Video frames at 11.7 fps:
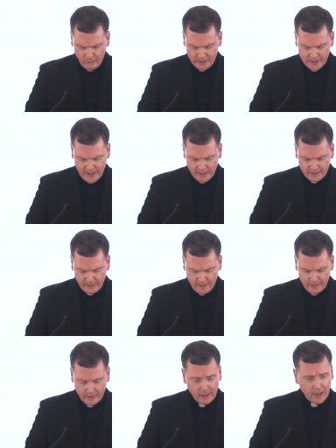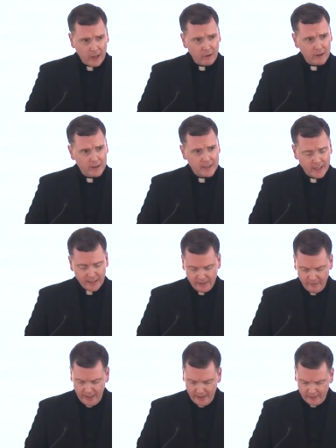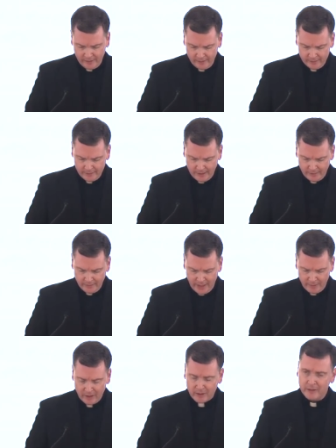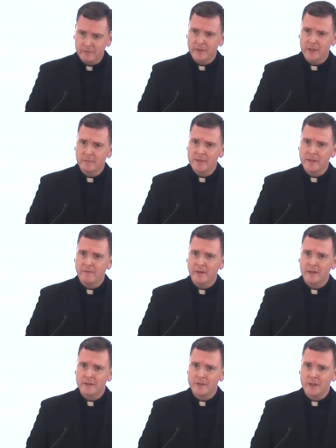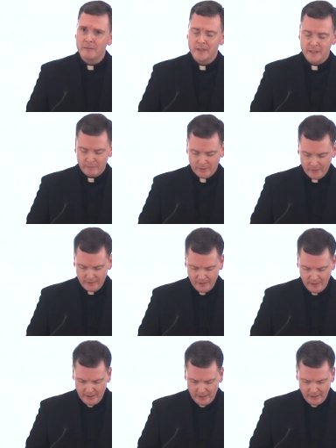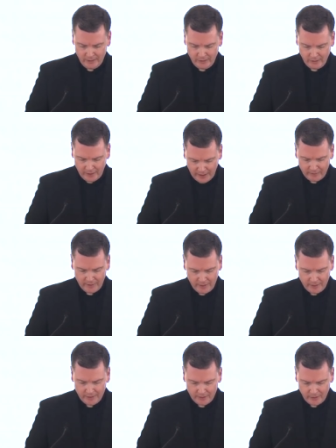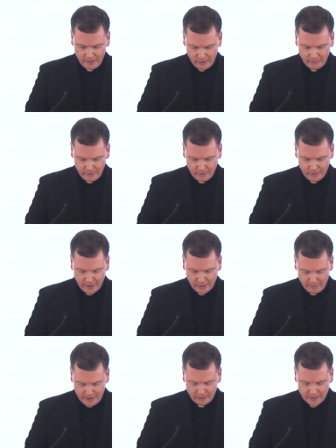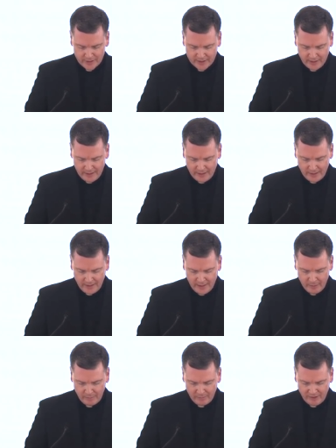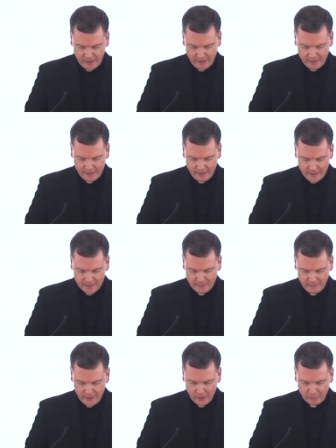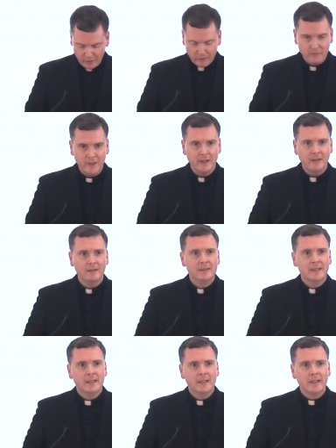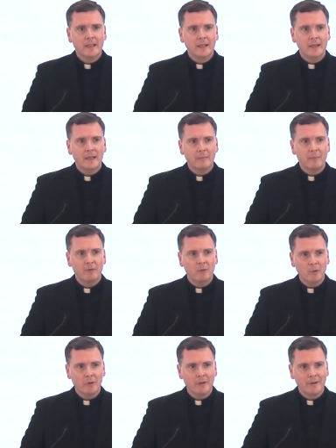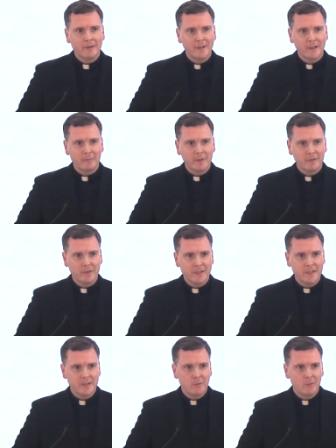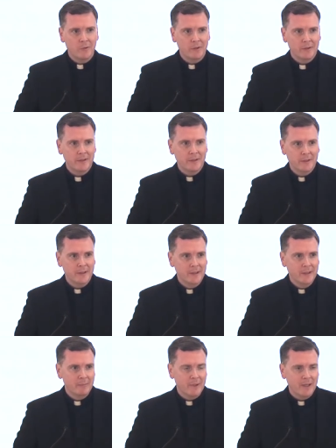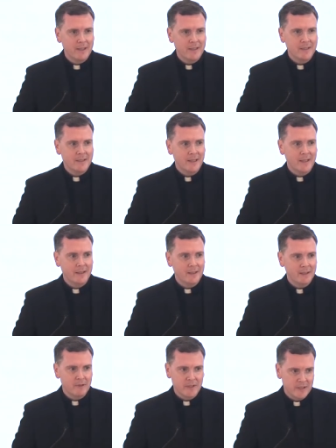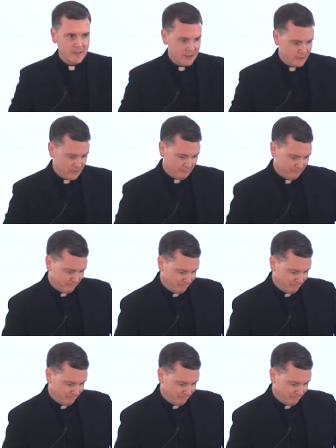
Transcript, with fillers: We sent uh, our executive editor of America Films, Father Jeremy Zipple, to Cleveland to interview Dr. Metres and provide this video profile uh, before Dr. Metres is awarded the prize and delivers his lecture.